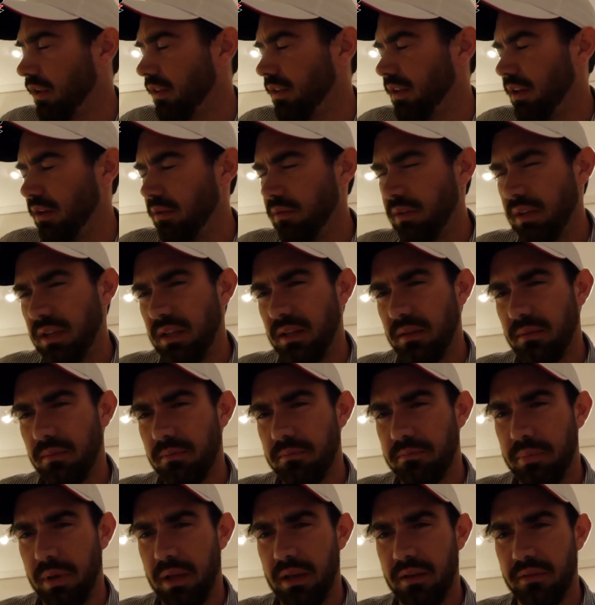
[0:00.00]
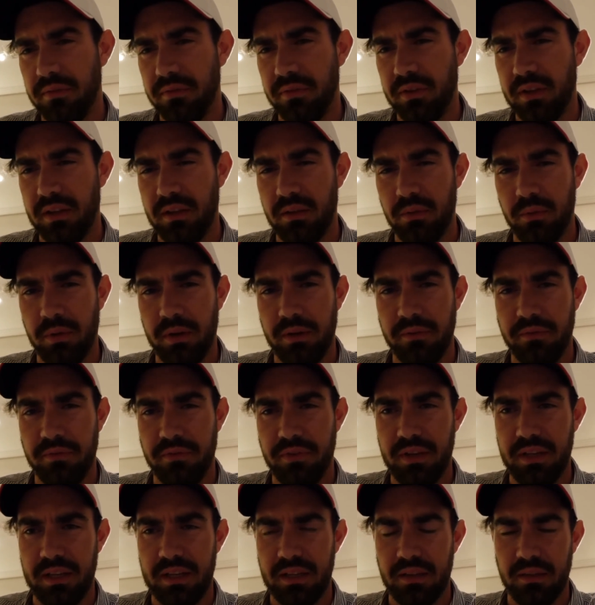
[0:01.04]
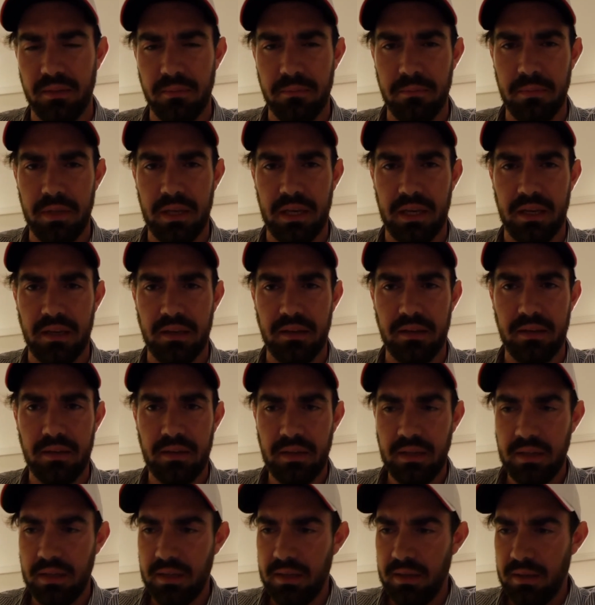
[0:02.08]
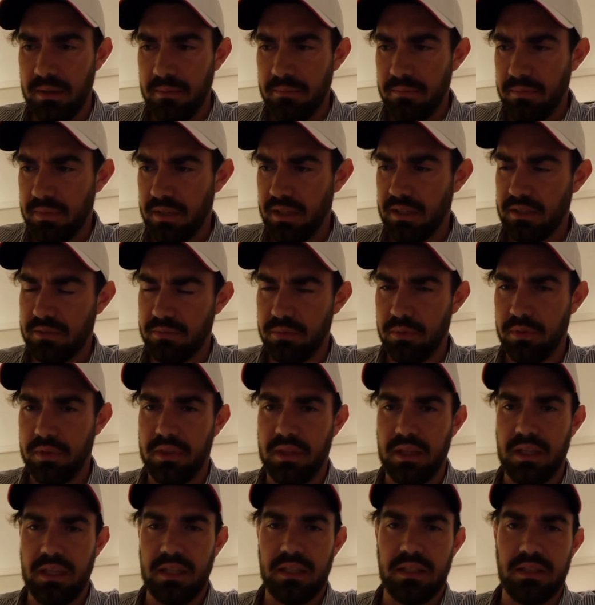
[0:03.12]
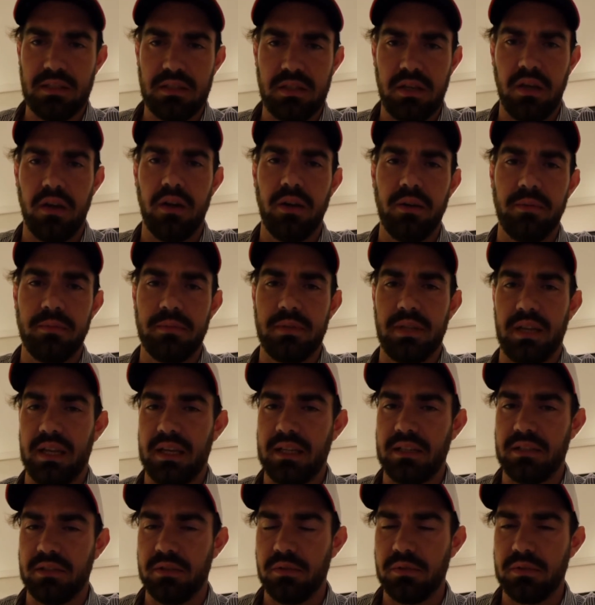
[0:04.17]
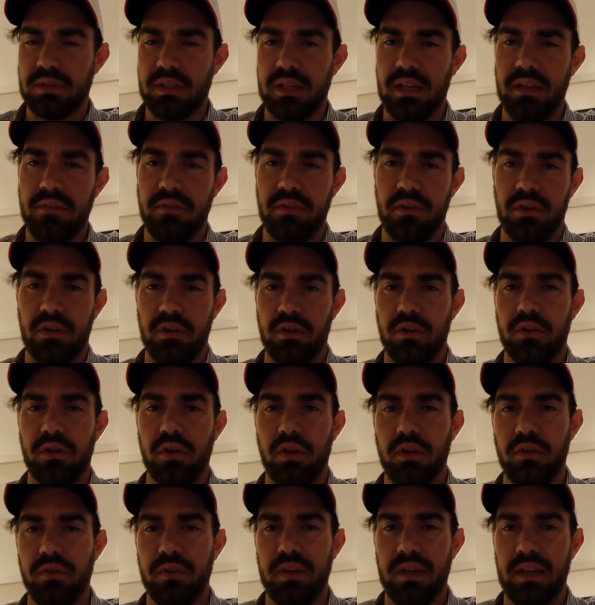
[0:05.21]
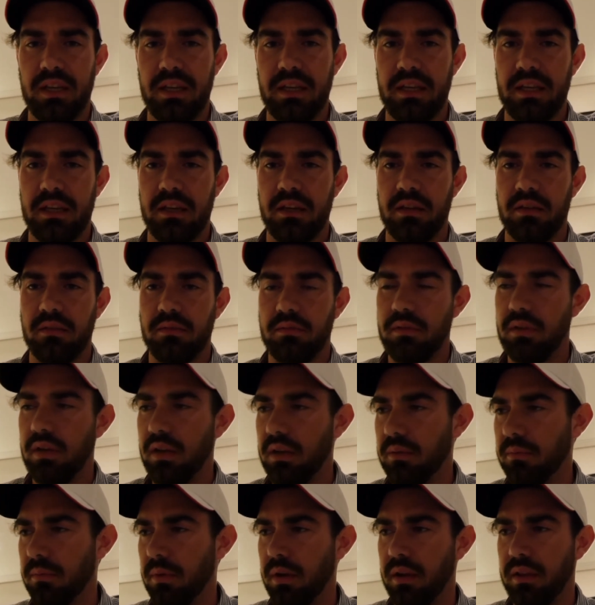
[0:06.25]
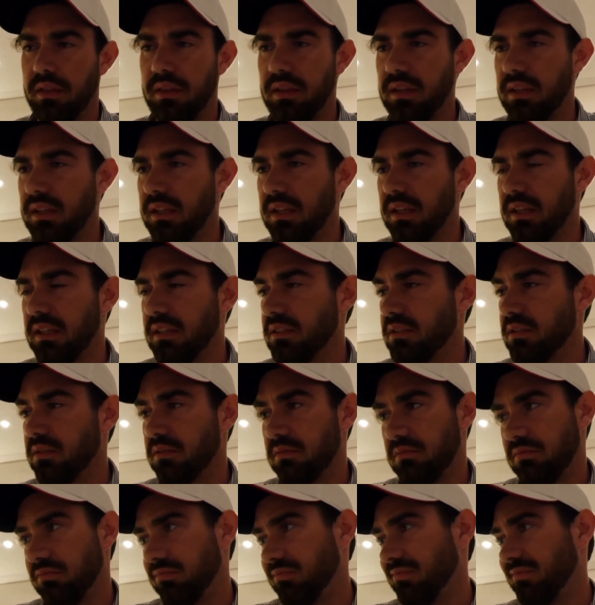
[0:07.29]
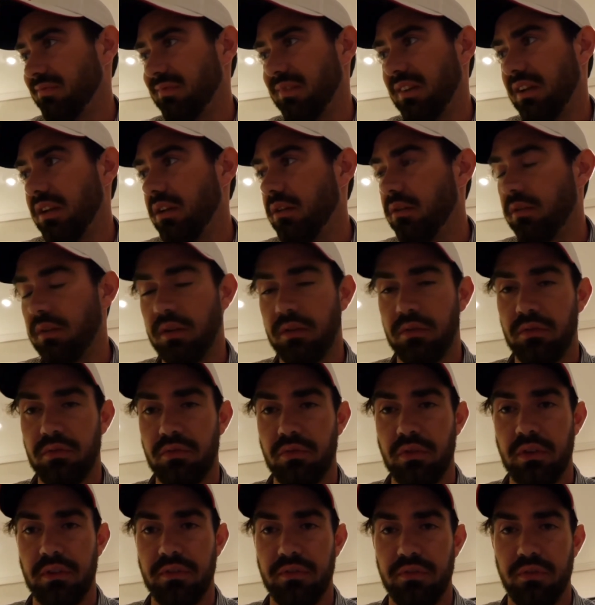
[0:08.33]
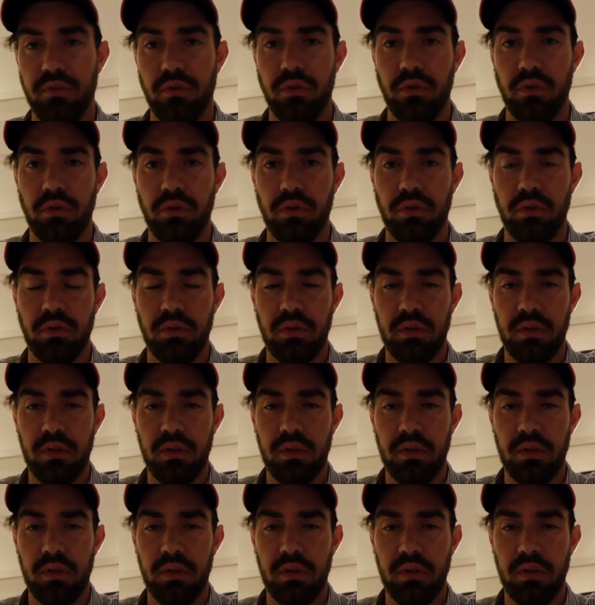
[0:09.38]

The only benefit of the way I'm feeling at the minute is with the time delay. So it's 11 o'clock over here. I think it's, 3, 4